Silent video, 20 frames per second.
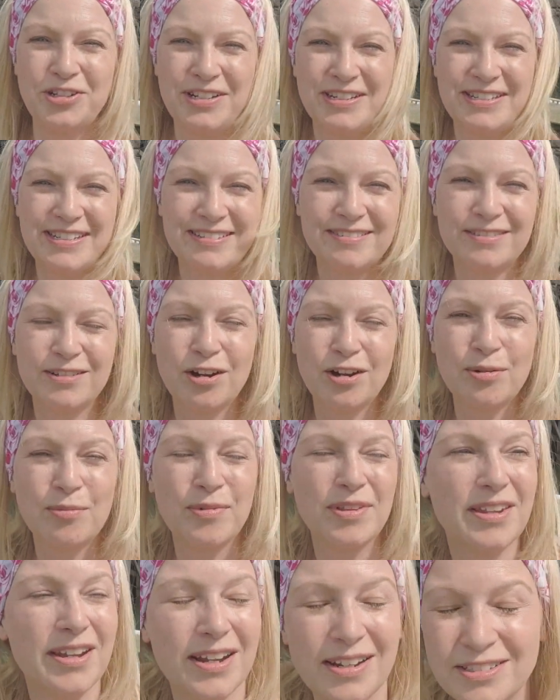it didn't come
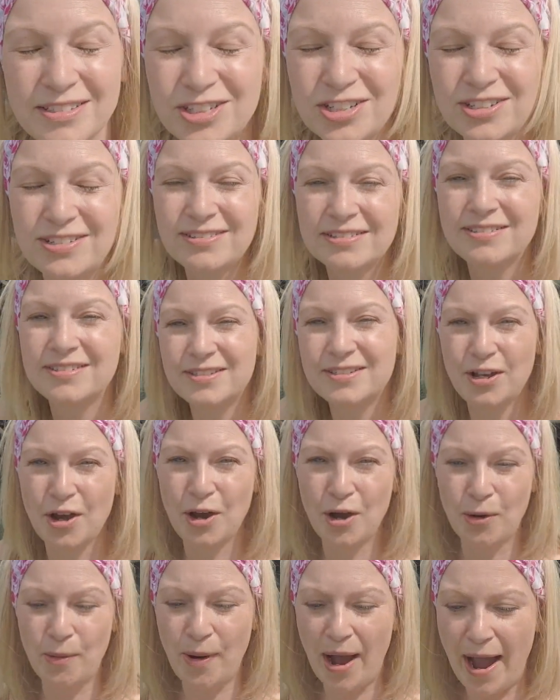with an engine,
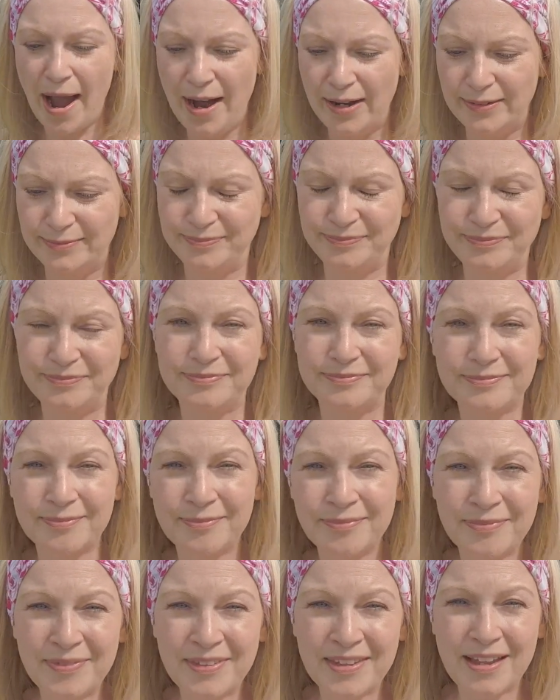so
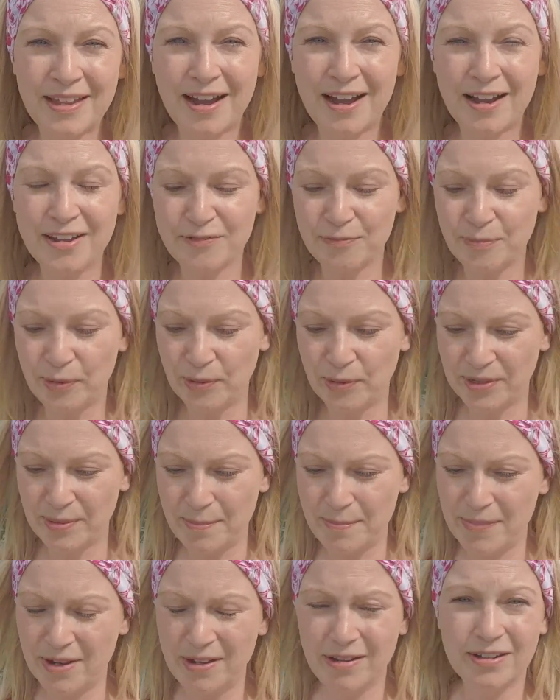I've bought a
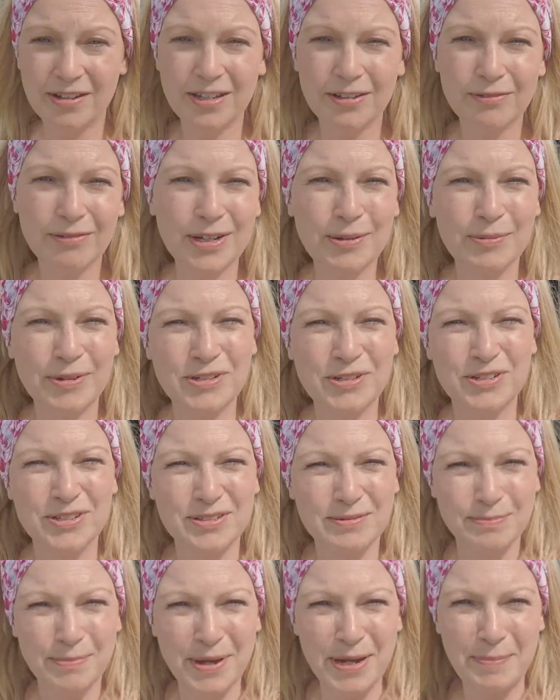Mercury, which
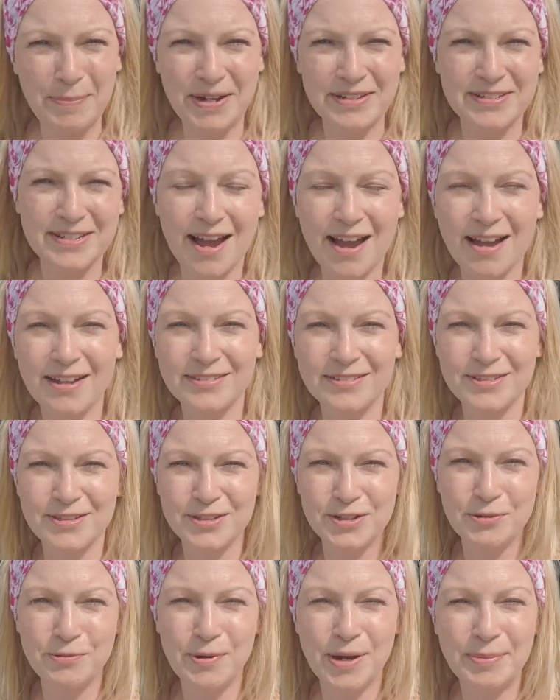is made by
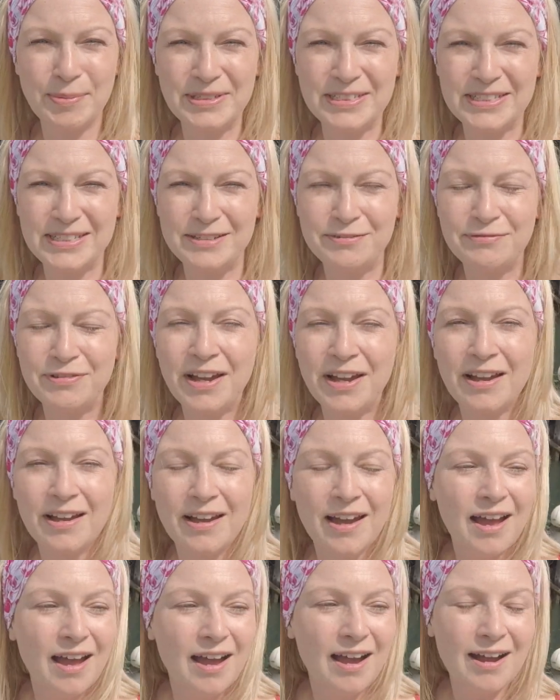Tohatsu, I believe.
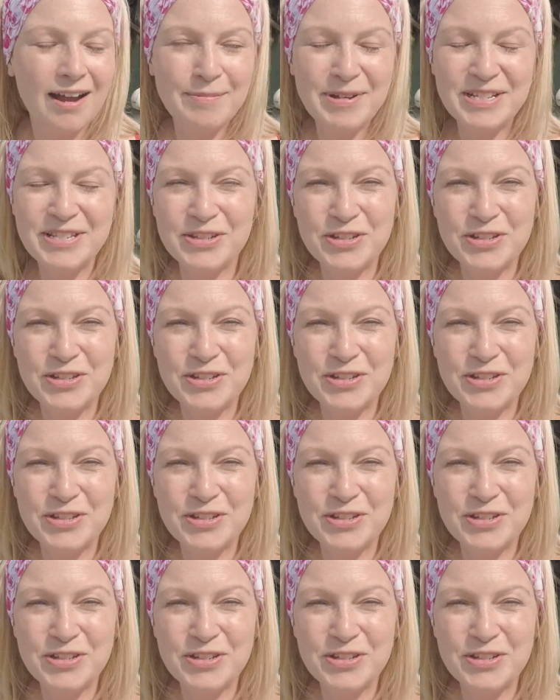It's a